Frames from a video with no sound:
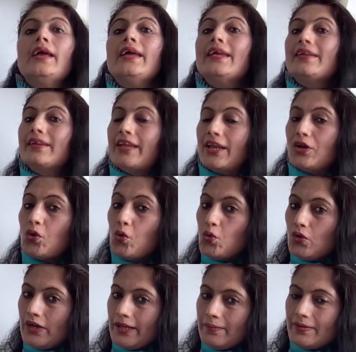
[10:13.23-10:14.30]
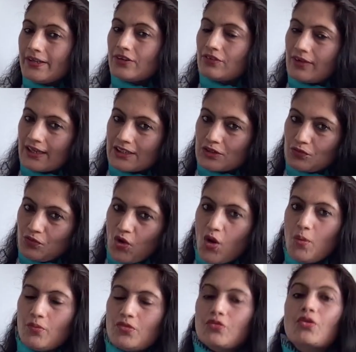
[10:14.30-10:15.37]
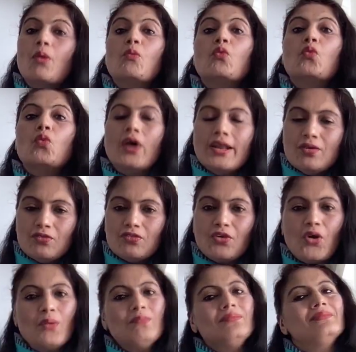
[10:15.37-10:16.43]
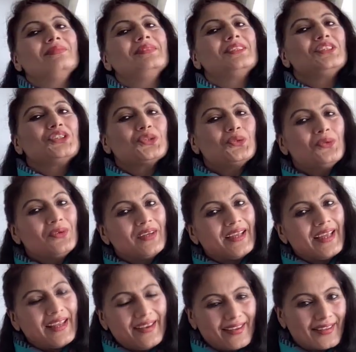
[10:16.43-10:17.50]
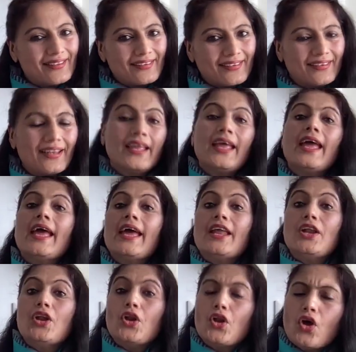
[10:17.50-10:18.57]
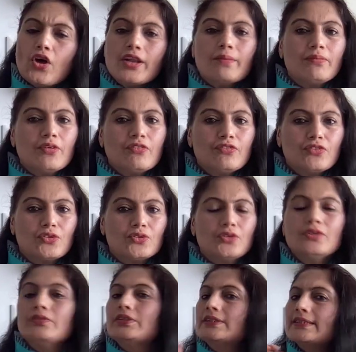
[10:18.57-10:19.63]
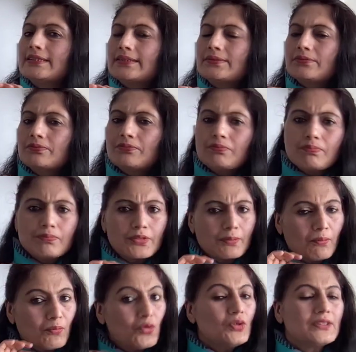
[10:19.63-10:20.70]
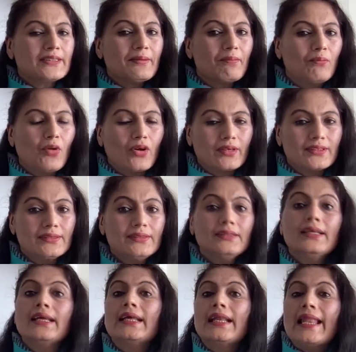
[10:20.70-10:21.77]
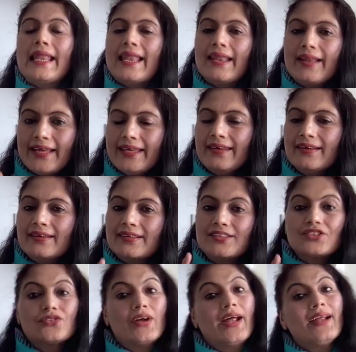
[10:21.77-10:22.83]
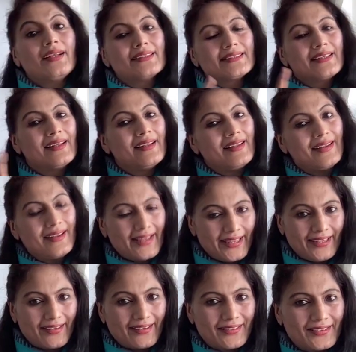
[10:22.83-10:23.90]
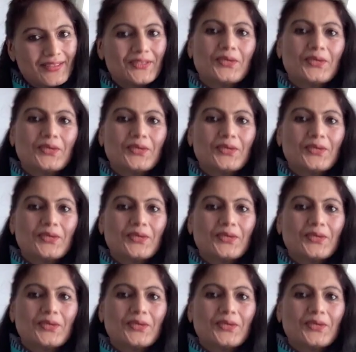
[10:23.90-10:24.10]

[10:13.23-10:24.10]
It can only be transformed from one form to another. And law number four, which is the most important, like attracts like.